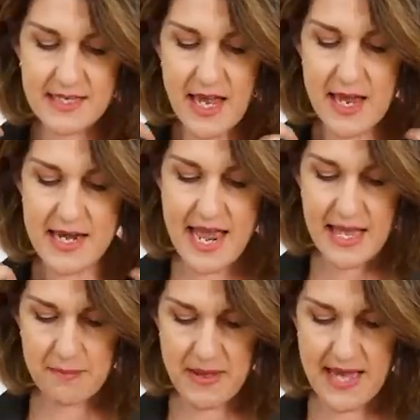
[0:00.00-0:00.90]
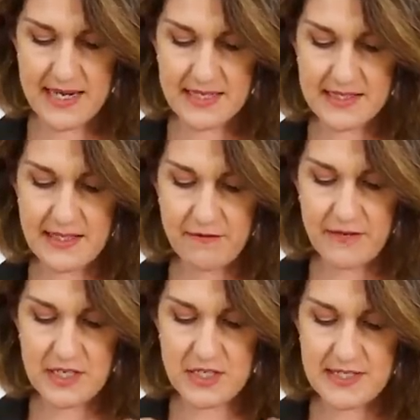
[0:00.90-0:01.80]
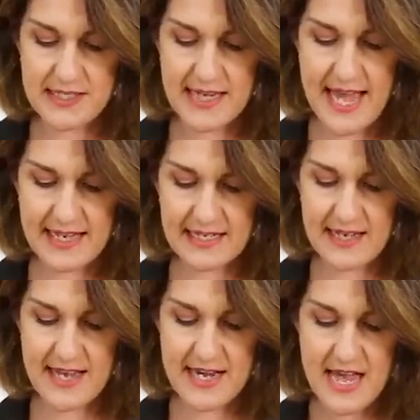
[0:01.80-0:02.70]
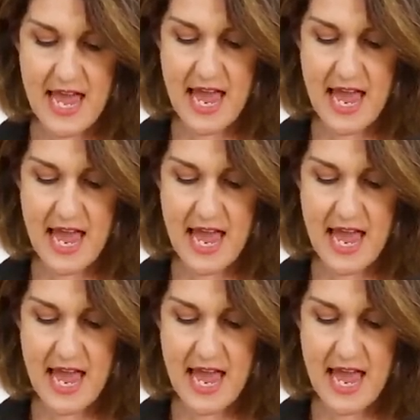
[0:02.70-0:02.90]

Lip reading: neck band that finishes the neckline